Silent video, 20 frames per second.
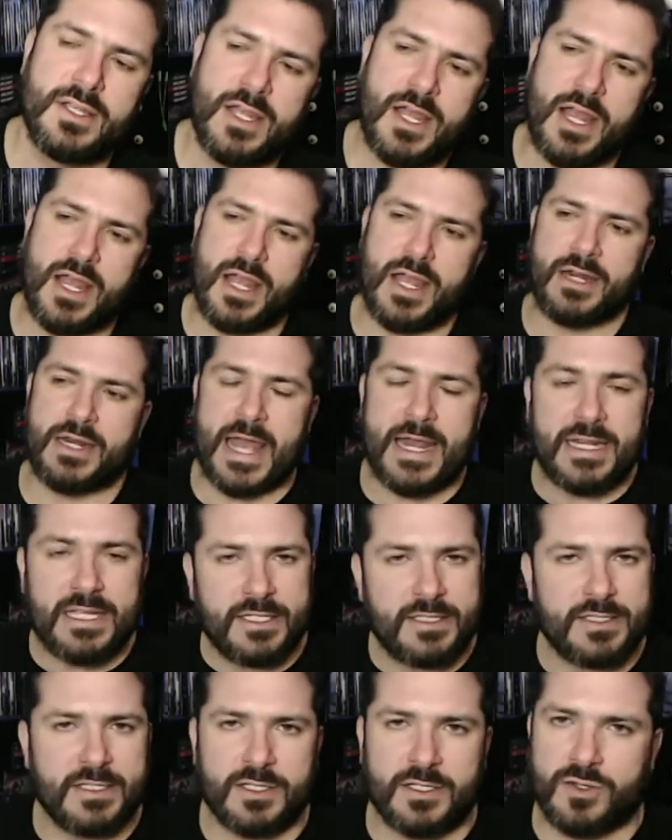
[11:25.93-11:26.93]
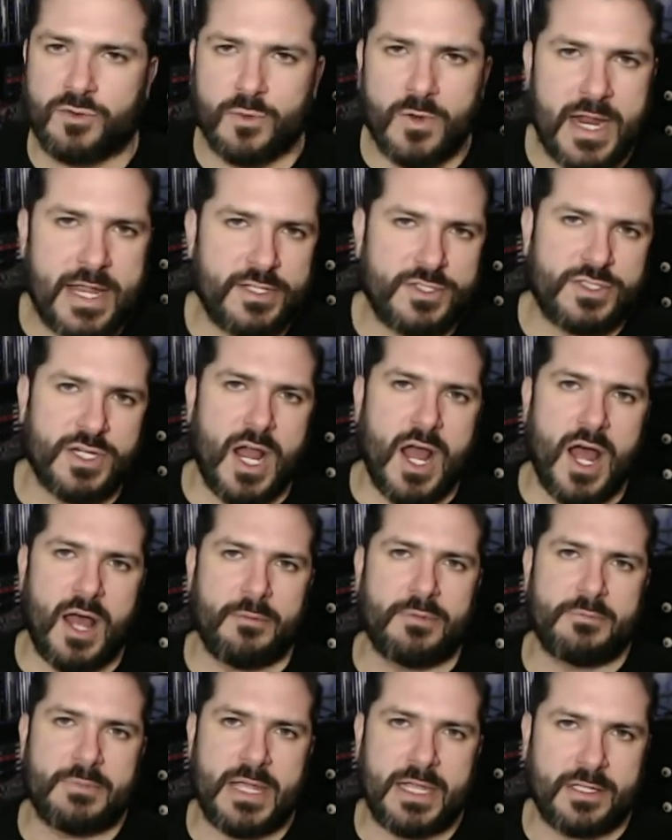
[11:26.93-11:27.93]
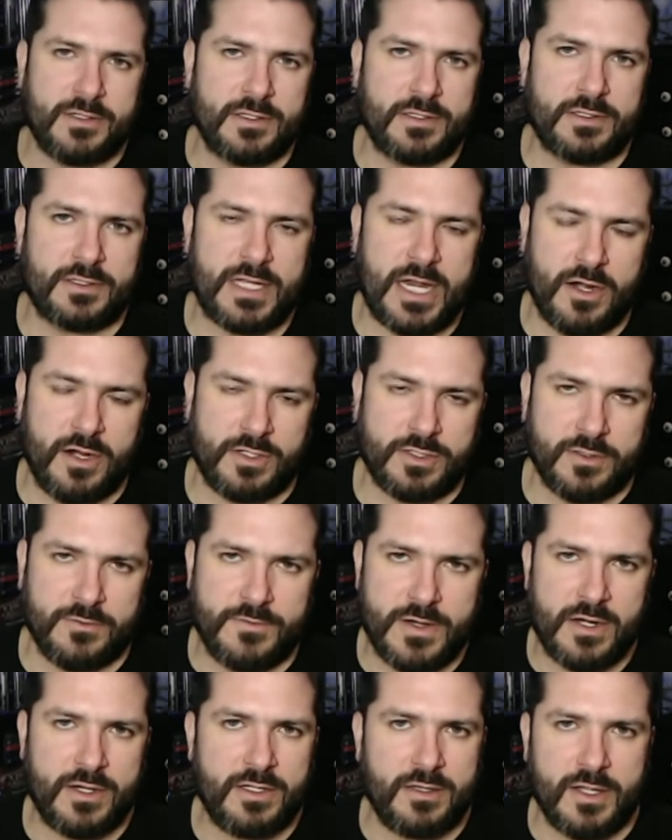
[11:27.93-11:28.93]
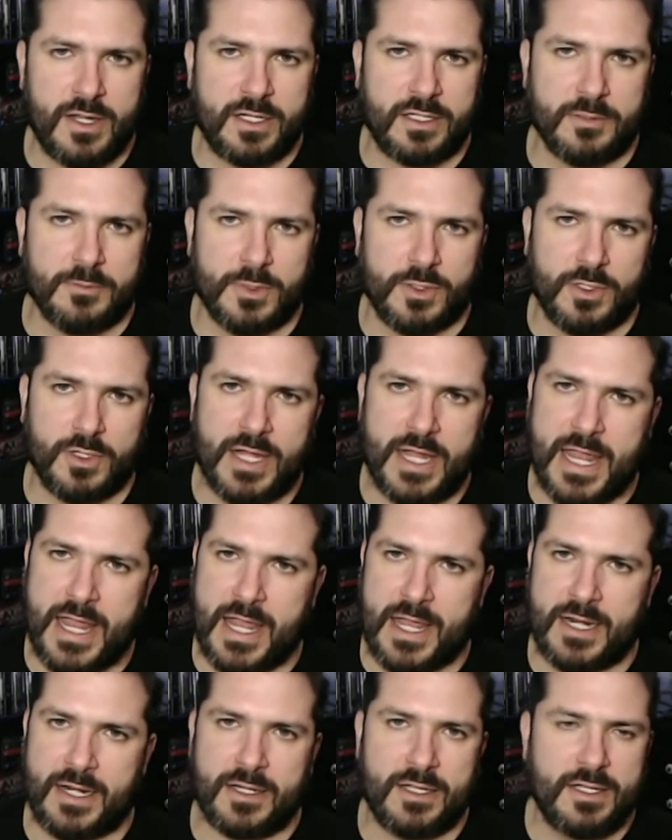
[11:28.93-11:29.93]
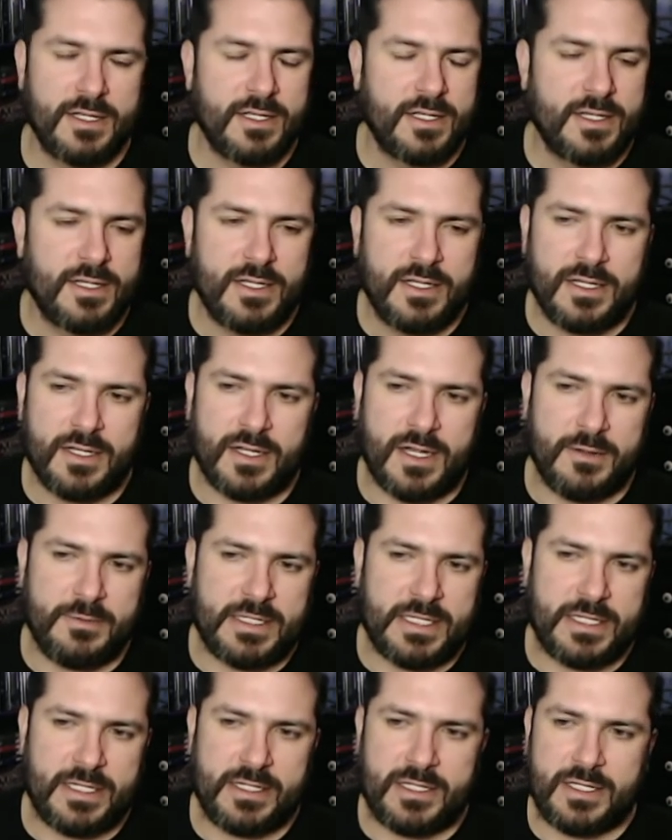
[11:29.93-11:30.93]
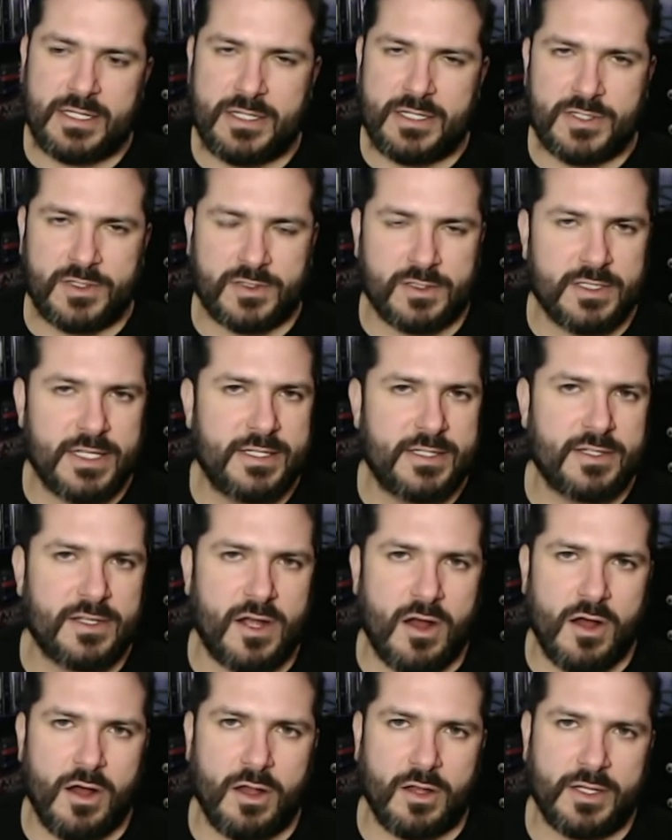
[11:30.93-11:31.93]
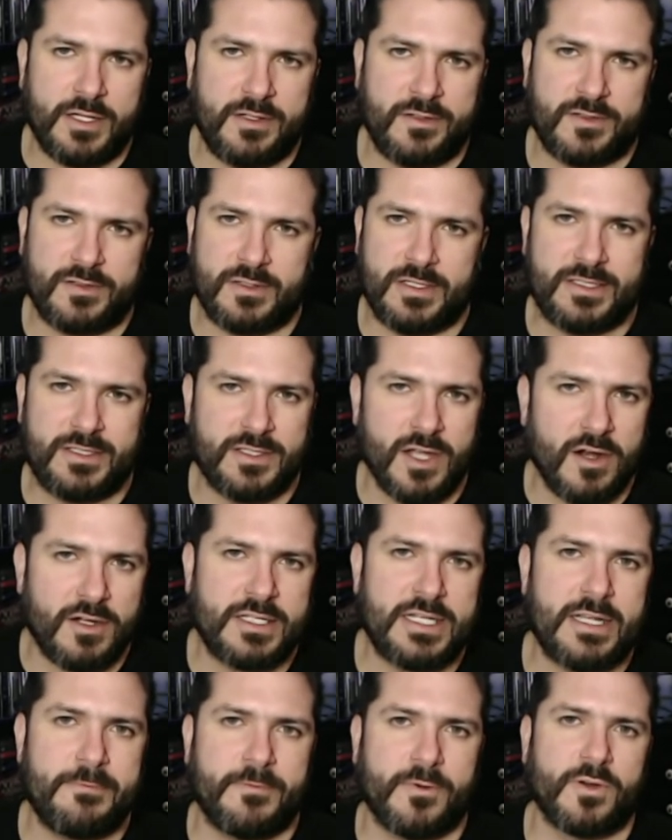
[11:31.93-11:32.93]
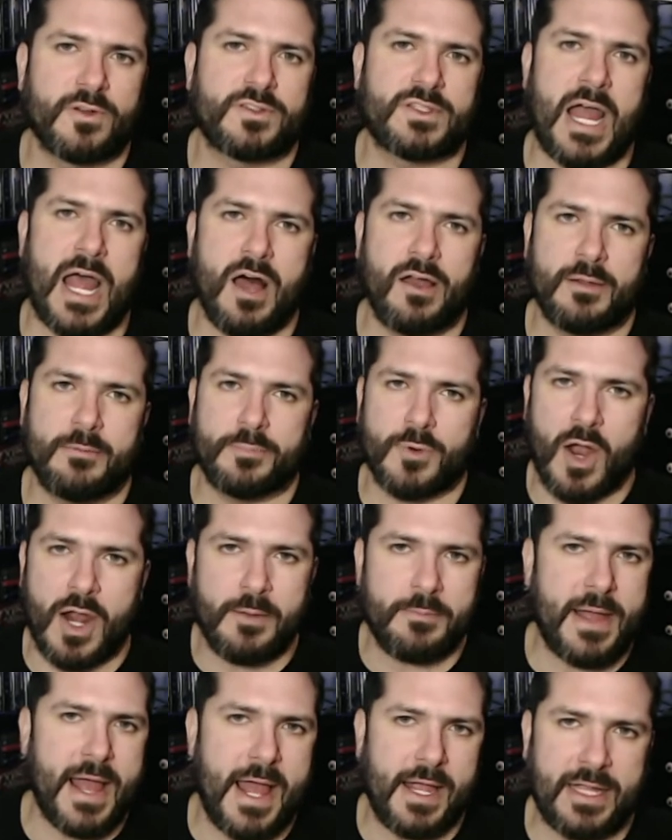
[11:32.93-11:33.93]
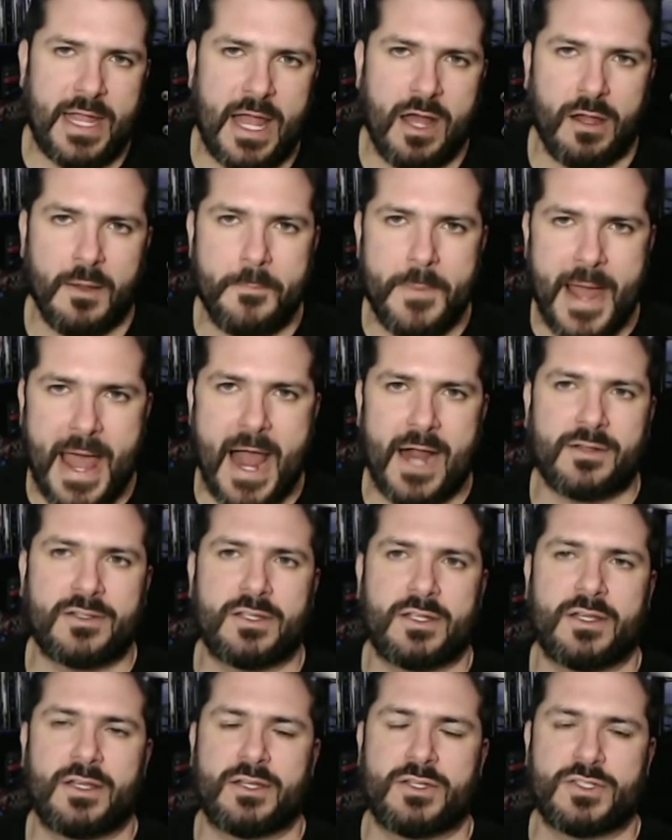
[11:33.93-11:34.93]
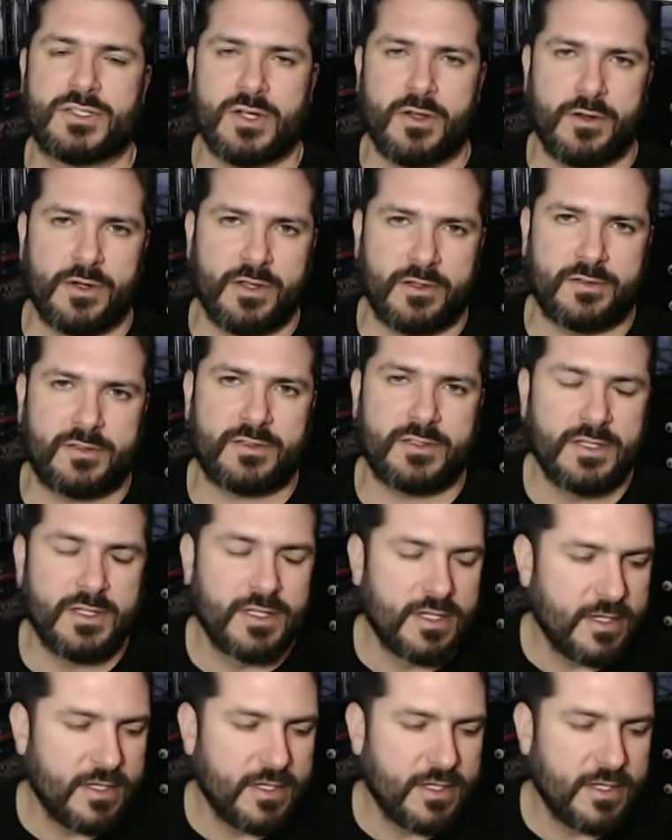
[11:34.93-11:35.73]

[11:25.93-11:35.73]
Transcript: And Eddie did a great job at making the character very likable. And I mean, he just he dug deep for his talent, brought it back out, unpacked it, and showed us.